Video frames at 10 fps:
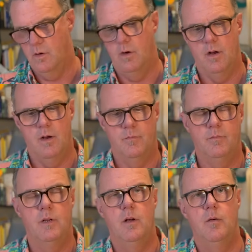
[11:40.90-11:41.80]

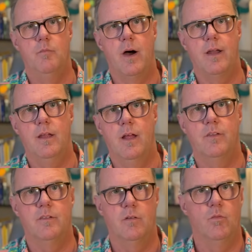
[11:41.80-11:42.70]
um, body
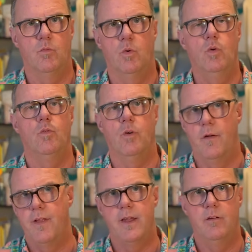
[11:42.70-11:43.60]
has ruled
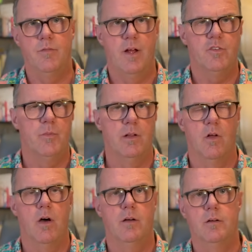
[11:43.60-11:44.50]
on that investment
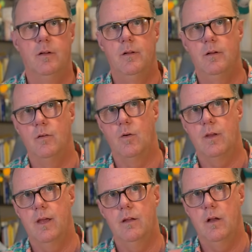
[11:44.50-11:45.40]
law,
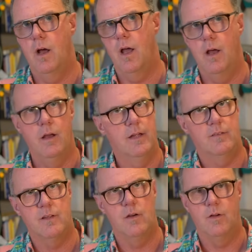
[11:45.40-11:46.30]
okay,
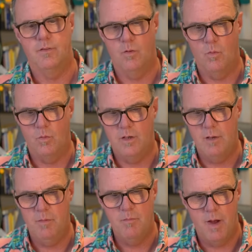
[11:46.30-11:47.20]
etc. So
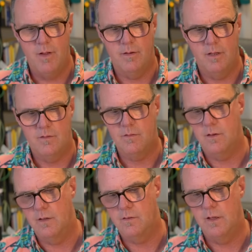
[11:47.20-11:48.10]
keep in mind, it's,
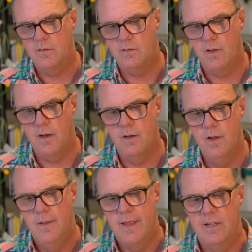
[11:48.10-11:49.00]
it's, it's, uh,
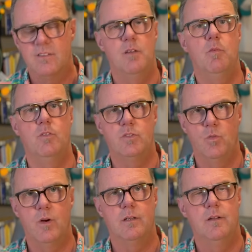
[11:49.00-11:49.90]
it's similar to
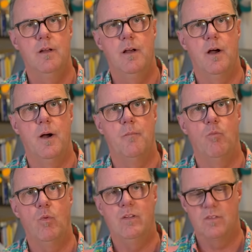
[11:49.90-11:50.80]
what
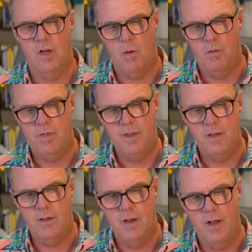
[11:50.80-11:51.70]
um, we saw with
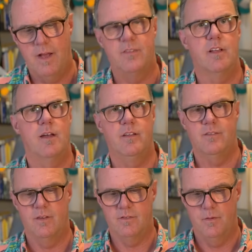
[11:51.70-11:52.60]
the ASYCUDA
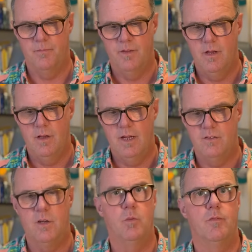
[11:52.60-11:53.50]
system.
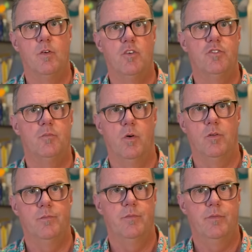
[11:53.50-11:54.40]
It's
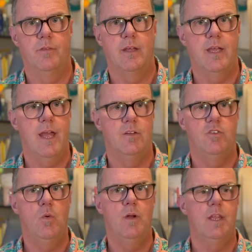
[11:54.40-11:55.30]
irreversible they can't
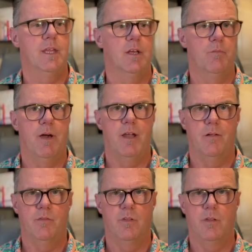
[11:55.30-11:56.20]
do anything about
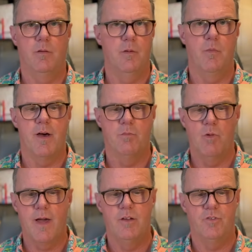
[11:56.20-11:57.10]
it. The, the bottom
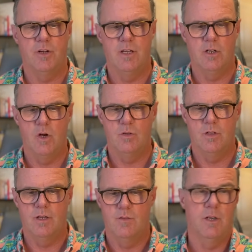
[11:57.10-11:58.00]
line is they're going to go
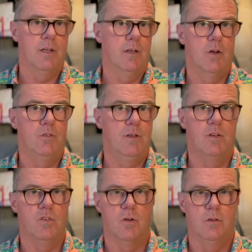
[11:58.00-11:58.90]
they're going to go
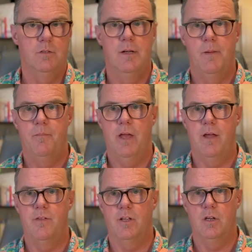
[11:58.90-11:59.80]
digital,
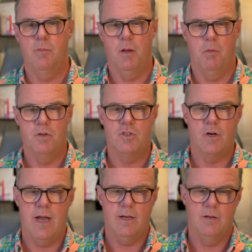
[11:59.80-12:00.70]
and they're going to be able to
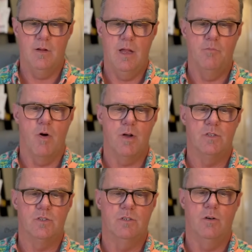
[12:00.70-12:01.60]
track and, and
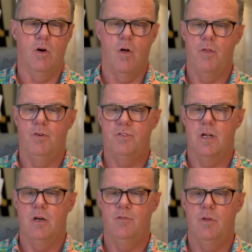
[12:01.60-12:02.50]
monitor all their
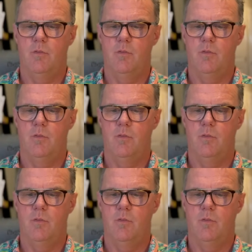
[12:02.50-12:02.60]
stuff. And the